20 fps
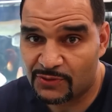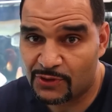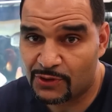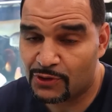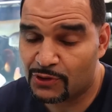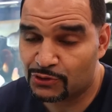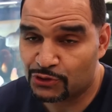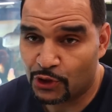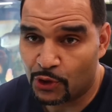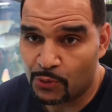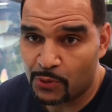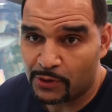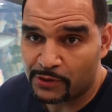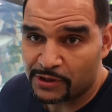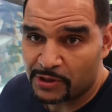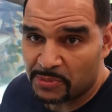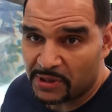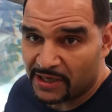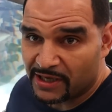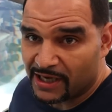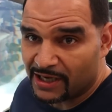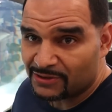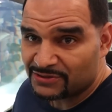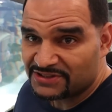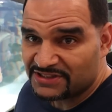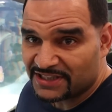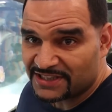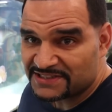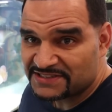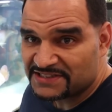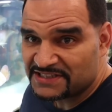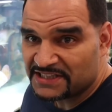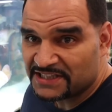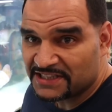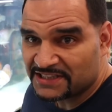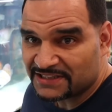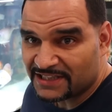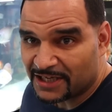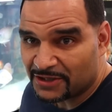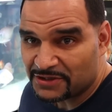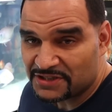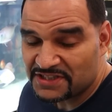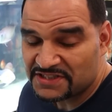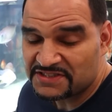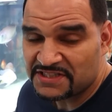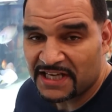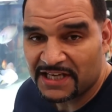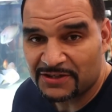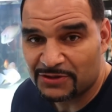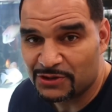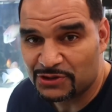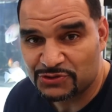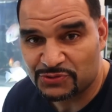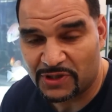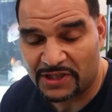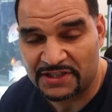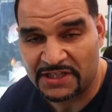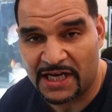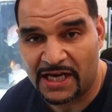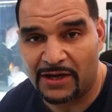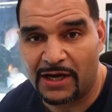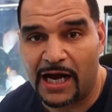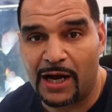all, don't worry about how dusty and cloudy the tank looks right now.